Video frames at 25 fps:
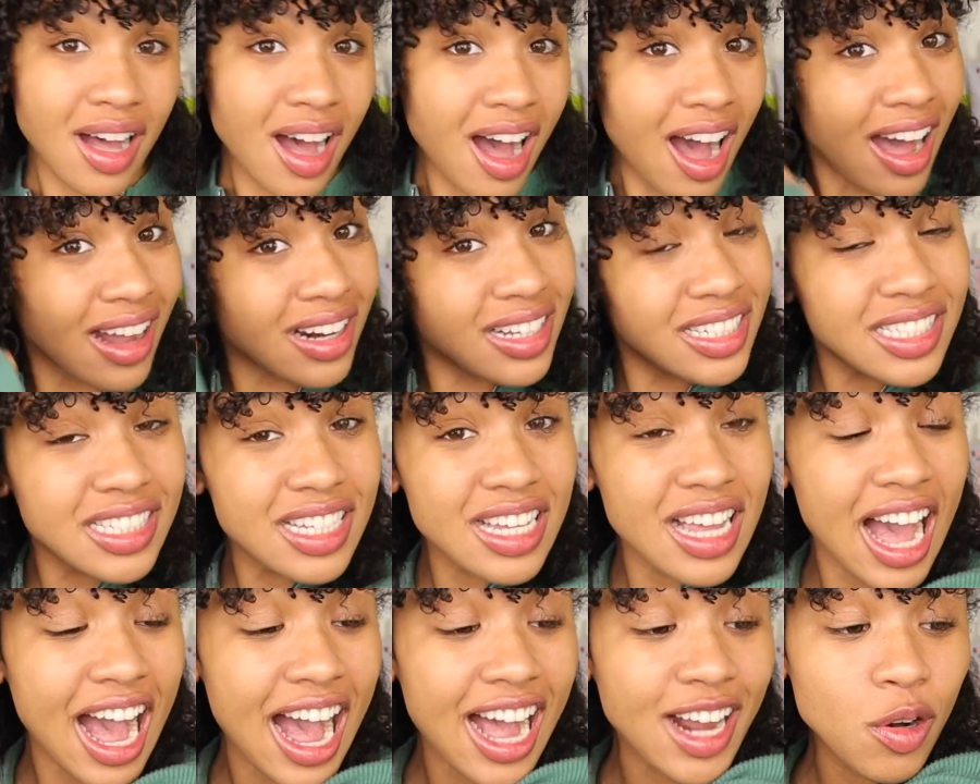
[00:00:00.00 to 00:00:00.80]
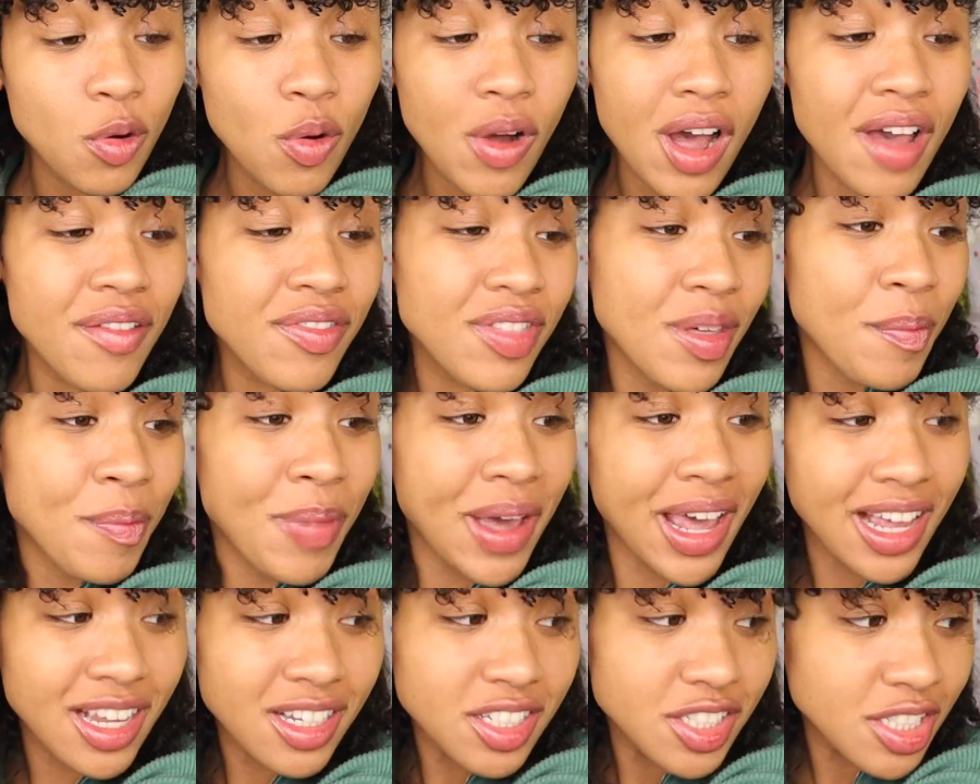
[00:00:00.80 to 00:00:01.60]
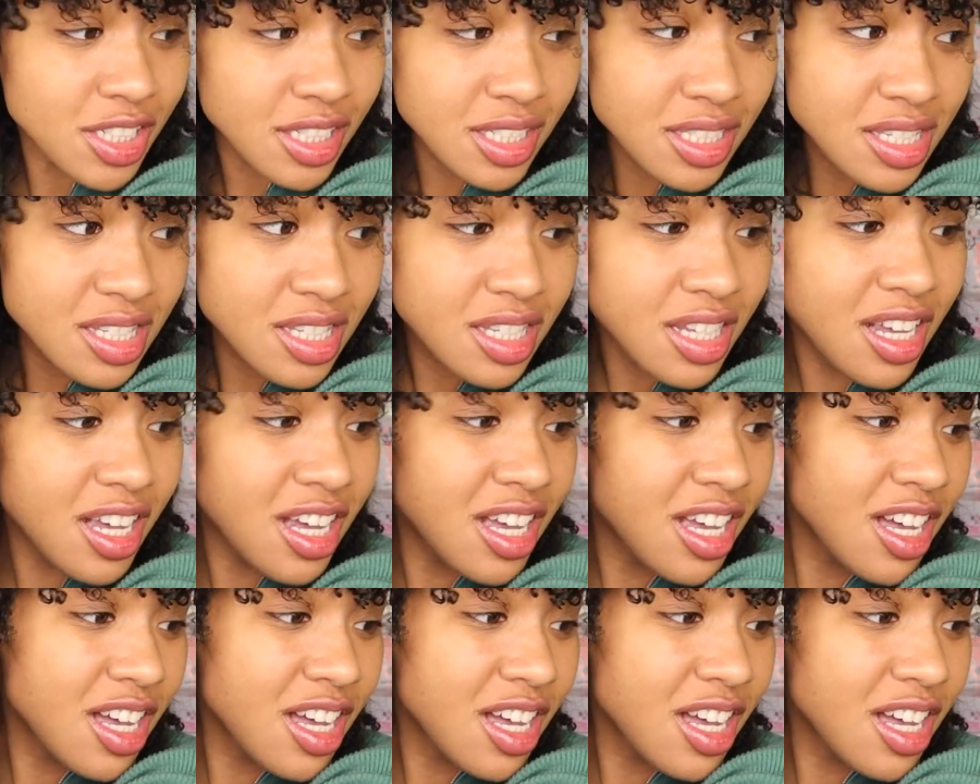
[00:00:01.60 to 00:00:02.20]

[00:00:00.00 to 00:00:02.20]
Honestly, I don't have the patience